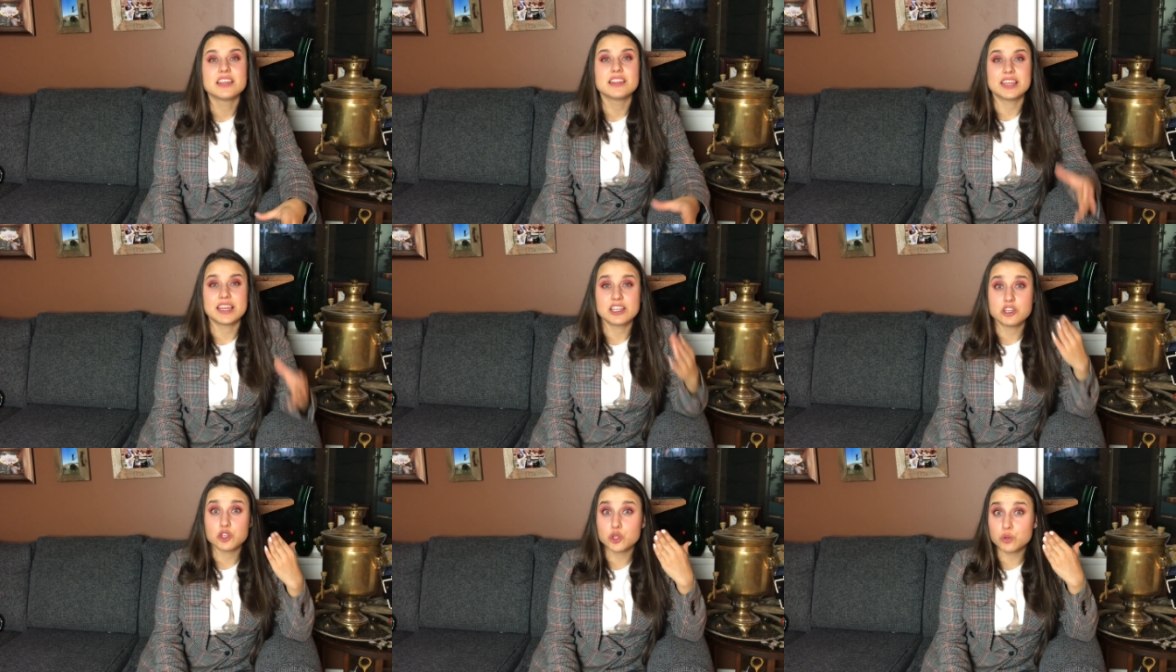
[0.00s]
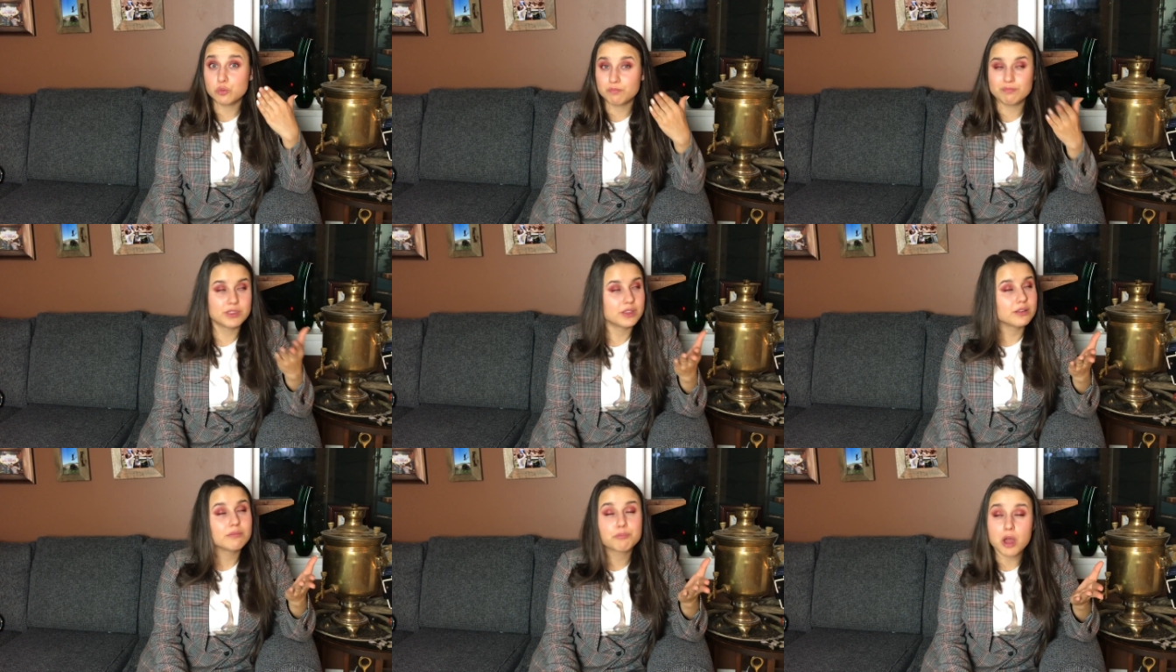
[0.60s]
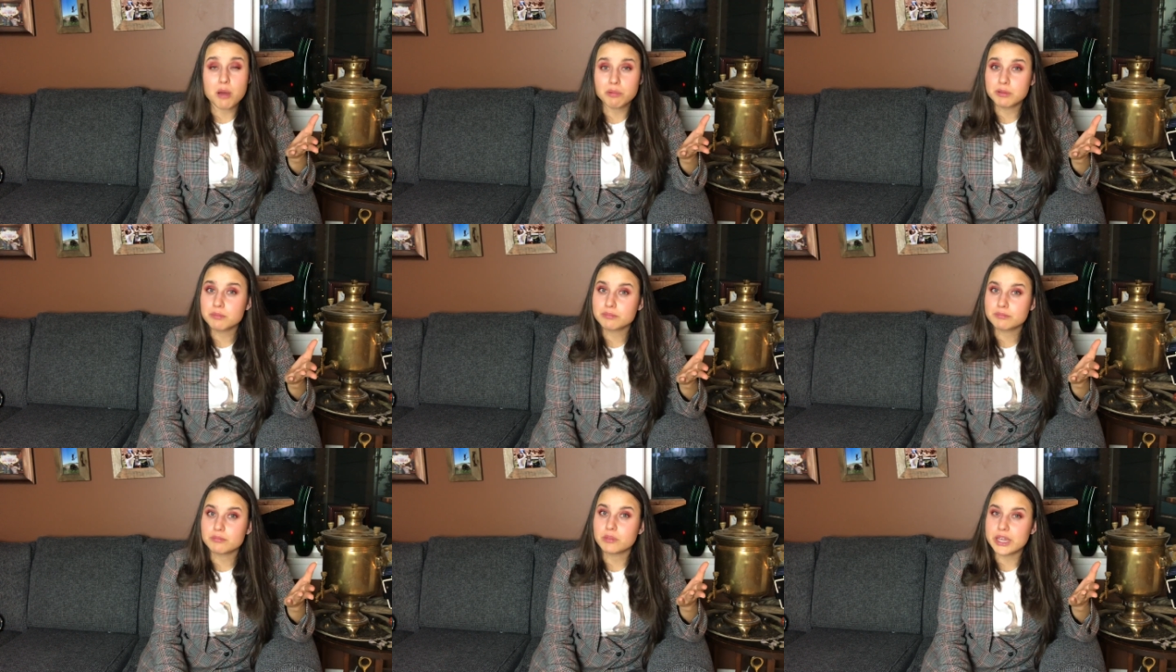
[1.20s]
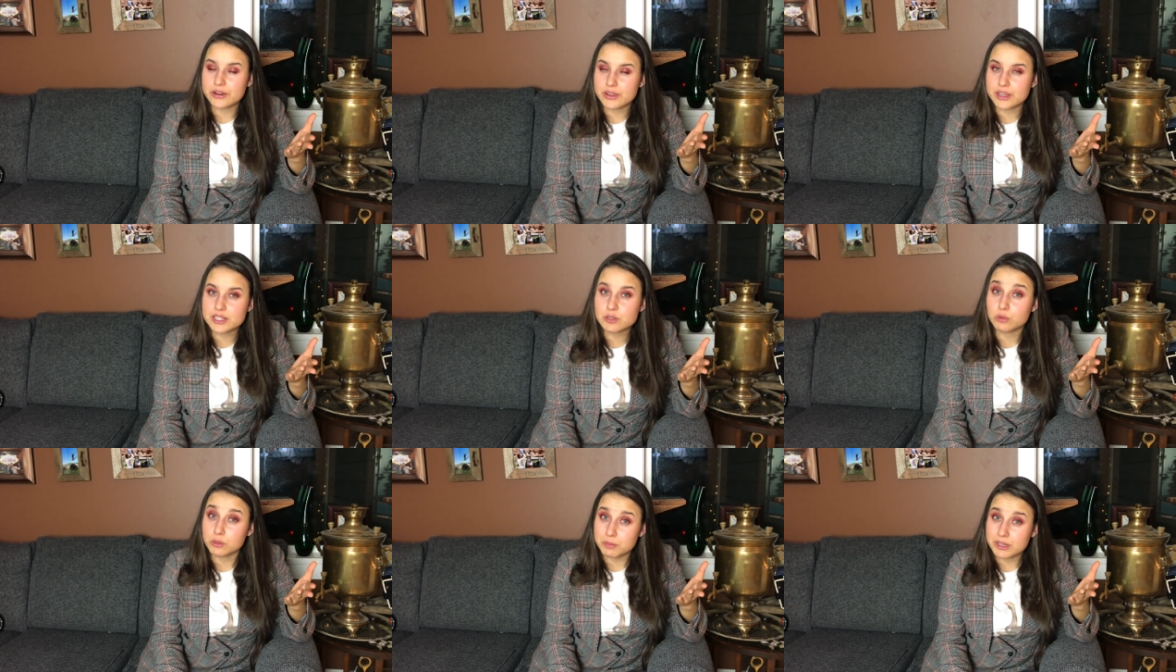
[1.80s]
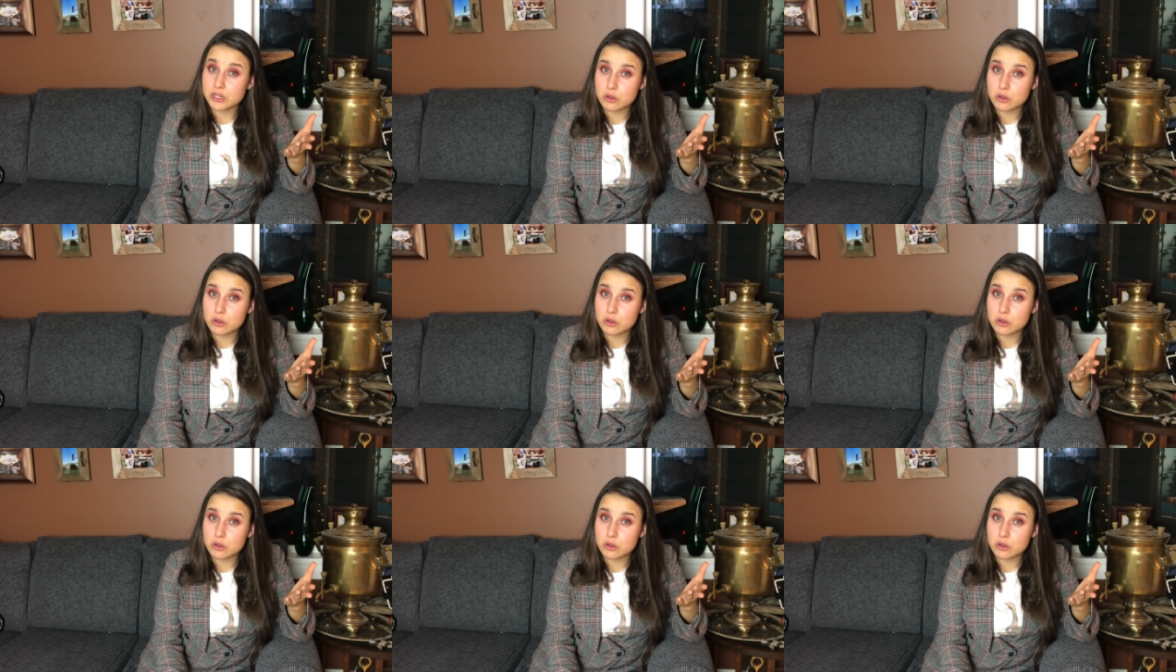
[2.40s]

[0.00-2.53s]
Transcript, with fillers: then problem areas will be